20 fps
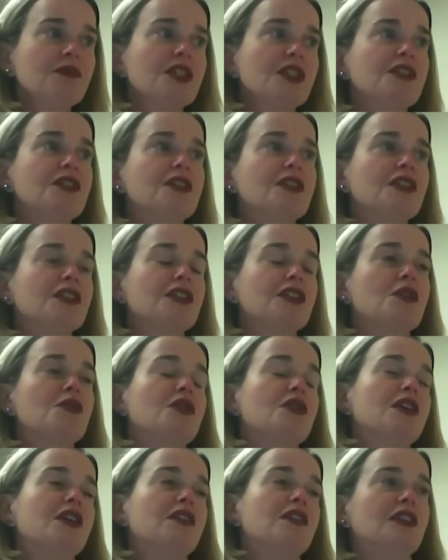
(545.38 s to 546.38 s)
you
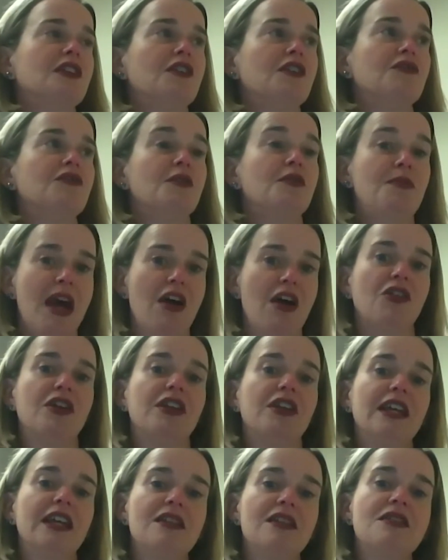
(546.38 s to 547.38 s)
know, of the
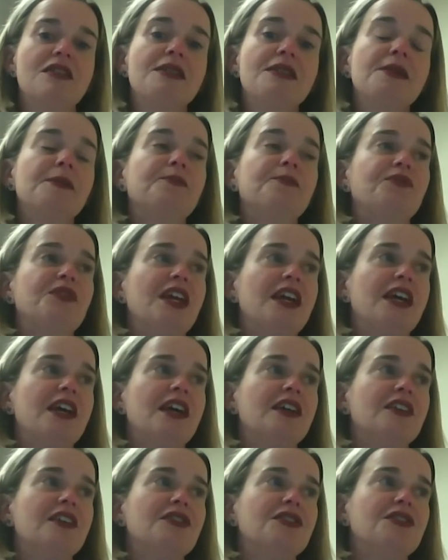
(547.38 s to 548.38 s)
balcony, right,
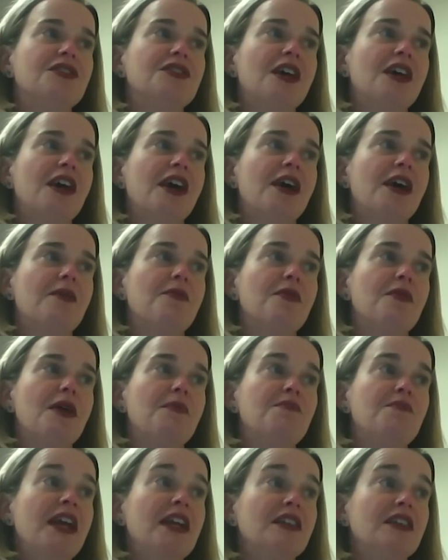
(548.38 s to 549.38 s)
and, um,
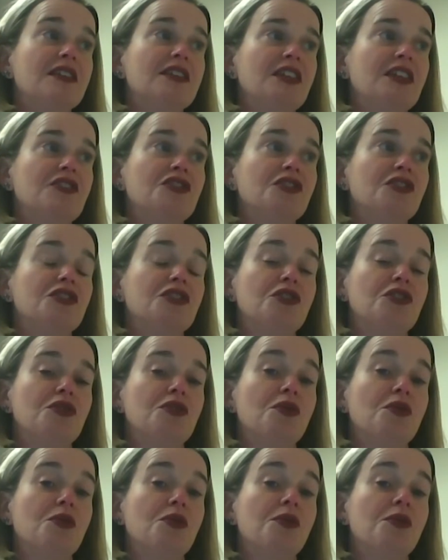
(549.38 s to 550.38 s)
and paying attention
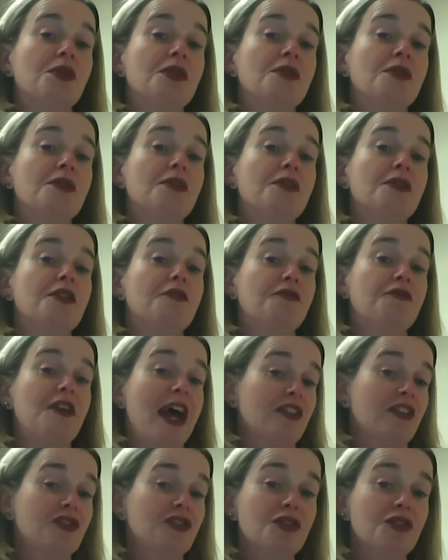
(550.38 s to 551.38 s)
to the
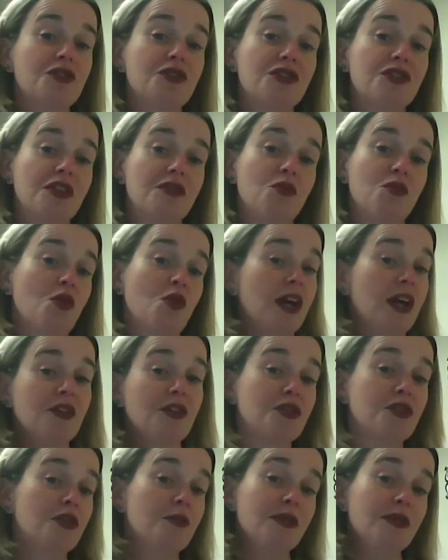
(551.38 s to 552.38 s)
factors. What else
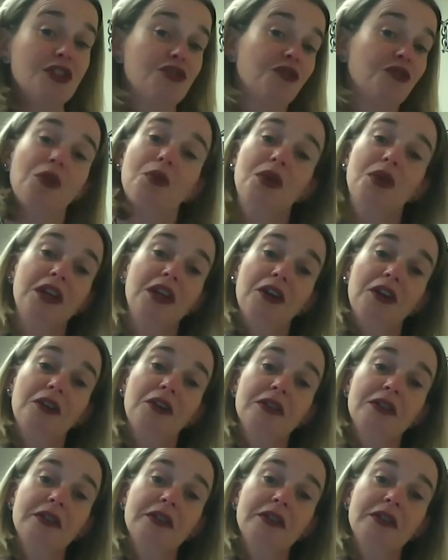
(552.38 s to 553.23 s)
could be true here?